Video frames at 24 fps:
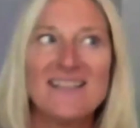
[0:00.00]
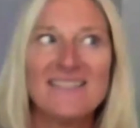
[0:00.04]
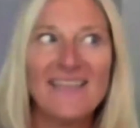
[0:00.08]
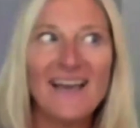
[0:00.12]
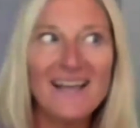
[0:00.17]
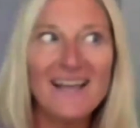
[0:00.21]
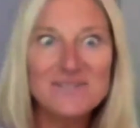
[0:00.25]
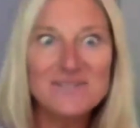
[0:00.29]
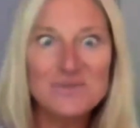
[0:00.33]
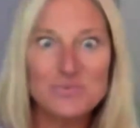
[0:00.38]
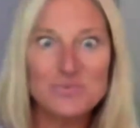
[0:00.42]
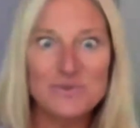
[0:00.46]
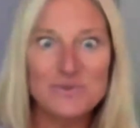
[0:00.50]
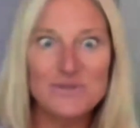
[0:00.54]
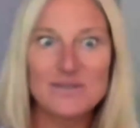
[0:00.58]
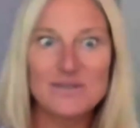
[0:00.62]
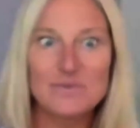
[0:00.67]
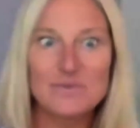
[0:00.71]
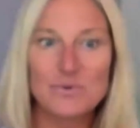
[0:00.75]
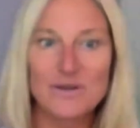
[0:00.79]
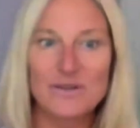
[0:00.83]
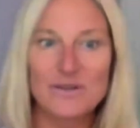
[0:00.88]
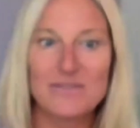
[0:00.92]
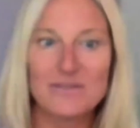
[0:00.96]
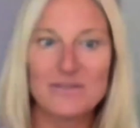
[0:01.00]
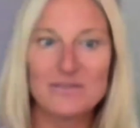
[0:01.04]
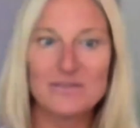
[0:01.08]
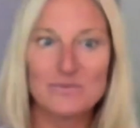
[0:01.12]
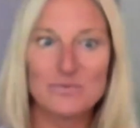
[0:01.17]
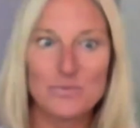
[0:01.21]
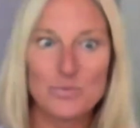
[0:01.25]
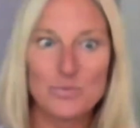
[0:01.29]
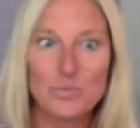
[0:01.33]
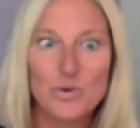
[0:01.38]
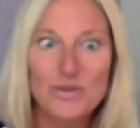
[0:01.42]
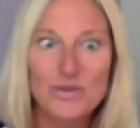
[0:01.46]
That's really where
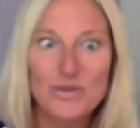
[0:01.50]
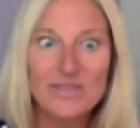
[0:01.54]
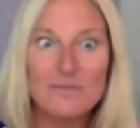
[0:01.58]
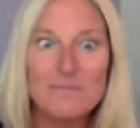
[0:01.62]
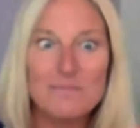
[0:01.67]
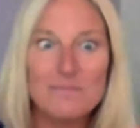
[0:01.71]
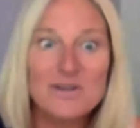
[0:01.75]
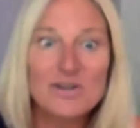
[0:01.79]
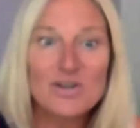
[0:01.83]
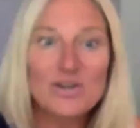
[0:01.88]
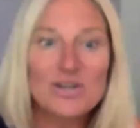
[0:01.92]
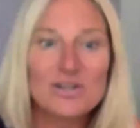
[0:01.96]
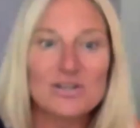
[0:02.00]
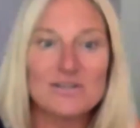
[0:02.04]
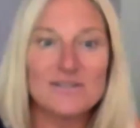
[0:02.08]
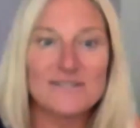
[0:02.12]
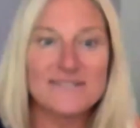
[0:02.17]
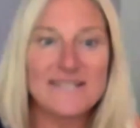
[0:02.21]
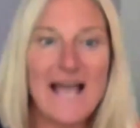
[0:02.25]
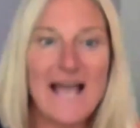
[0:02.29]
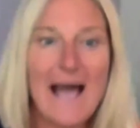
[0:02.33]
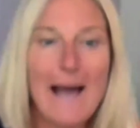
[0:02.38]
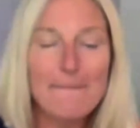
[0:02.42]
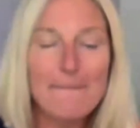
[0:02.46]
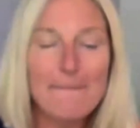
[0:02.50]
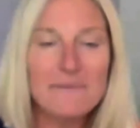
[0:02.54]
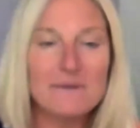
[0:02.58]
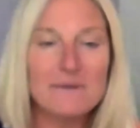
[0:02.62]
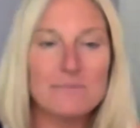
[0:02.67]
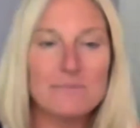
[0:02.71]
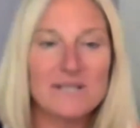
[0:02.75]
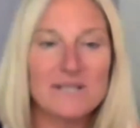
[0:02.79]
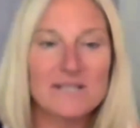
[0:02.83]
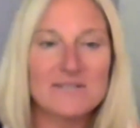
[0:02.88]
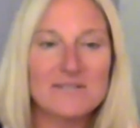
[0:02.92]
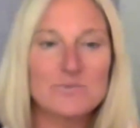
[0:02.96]
the miracles happen,
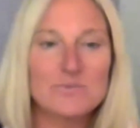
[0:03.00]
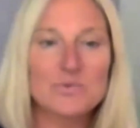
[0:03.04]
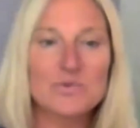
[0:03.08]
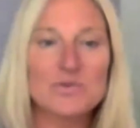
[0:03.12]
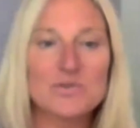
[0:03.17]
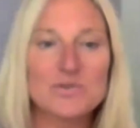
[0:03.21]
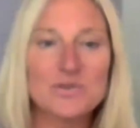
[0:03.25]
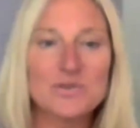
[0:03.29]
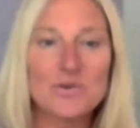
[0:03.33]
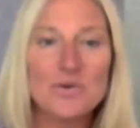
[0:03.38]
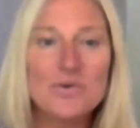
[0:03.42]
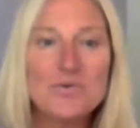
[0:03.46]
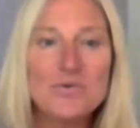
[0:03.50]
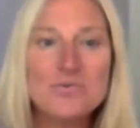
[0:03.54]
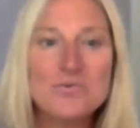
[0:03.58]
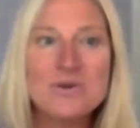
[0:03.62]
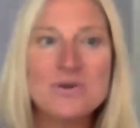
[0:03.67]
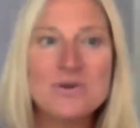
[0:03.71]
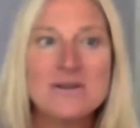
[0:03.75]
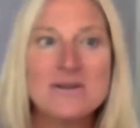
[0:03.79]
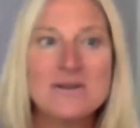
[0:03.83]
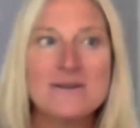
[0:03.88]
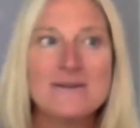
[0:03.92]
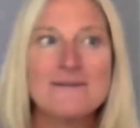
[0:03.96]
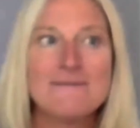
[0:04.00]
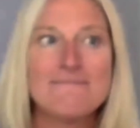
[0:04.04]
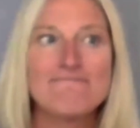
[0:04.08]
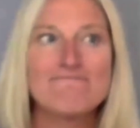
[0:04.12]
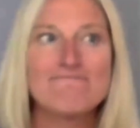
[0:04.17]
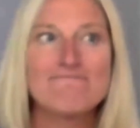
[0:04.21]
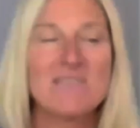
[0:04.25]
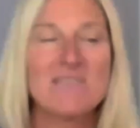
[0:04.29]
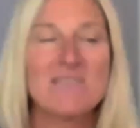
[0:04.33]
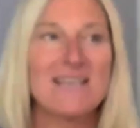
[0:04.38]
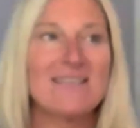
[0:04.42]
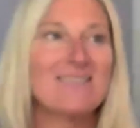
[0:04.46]
because we're so
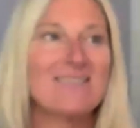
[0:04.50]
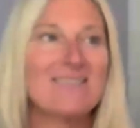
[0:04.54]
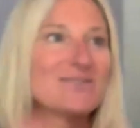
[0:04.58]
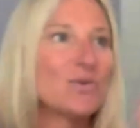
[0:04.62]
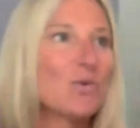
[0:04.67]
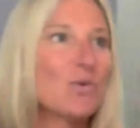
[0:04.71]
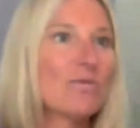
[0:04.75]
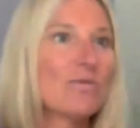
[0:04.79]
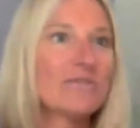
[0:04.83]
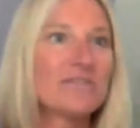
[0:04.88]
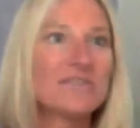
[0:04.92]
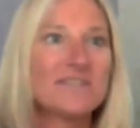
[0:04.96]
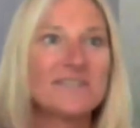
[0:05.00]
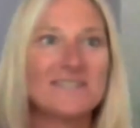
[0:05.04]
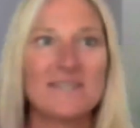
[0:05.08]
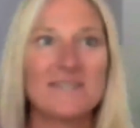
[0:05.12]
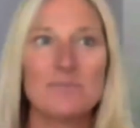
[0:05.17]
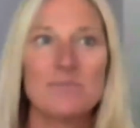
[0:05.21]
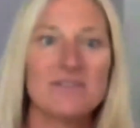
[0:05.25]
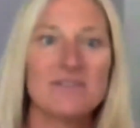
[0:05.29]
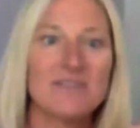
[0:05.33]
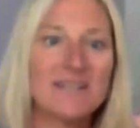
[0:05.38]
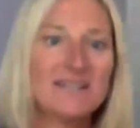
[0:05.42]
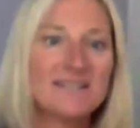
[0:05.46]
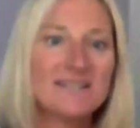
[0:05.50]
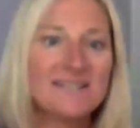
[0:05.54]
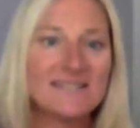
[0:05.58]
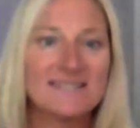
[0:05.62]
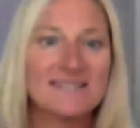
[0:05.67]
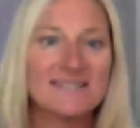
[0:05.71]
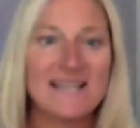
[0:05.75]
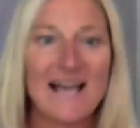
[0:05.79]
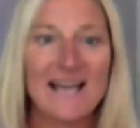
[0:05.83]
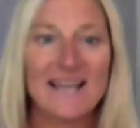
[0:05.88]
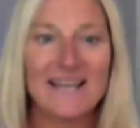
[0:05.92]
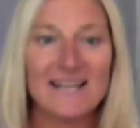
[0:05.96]
in this overstimulated
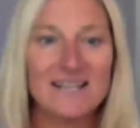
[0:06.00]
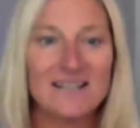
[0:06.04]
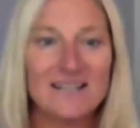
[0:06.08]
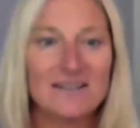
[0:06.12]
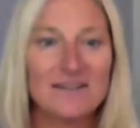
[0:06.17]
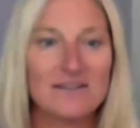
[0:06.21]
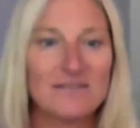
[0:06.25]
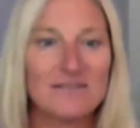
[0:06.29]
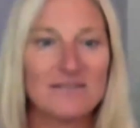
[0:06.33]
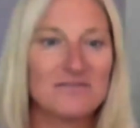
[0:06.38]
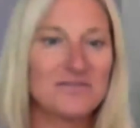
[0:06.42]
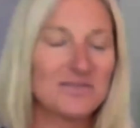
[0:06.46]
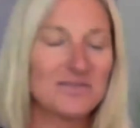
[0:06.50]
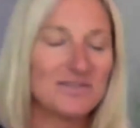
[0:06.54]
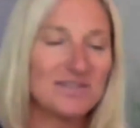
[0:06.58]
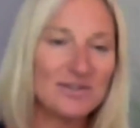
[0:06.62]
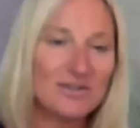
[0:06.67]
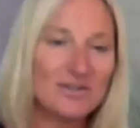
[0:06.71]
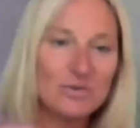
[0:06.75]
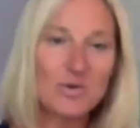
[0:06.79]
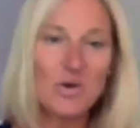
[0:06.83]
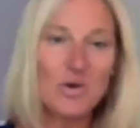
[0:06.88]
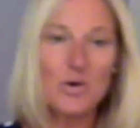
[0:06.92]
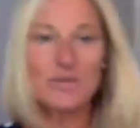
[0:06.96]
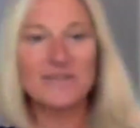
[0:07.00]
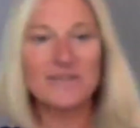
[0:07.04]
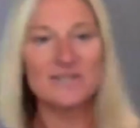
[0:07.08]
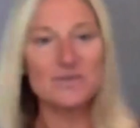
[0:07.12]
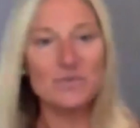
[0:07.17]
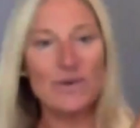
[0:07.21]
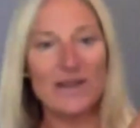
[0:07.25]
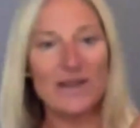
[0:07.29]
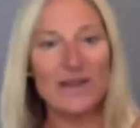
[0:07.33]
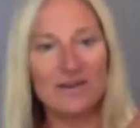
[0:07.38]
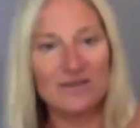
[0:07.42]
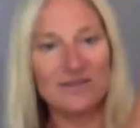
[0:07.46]
society of, go this
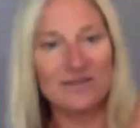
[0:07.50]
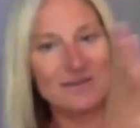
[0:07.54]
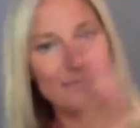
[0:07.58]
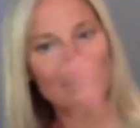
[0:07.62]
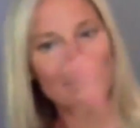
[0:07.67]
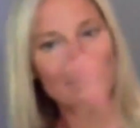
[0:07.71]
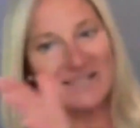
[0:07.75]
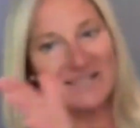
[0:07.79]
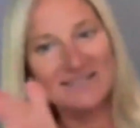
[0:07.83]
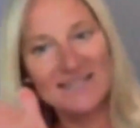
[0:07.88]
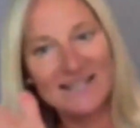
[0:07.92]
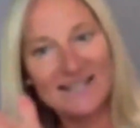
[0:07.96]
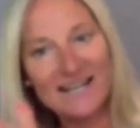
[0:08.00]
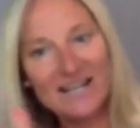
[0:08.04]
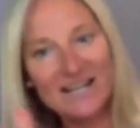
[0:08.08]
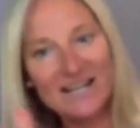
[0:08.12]
way, or somebody said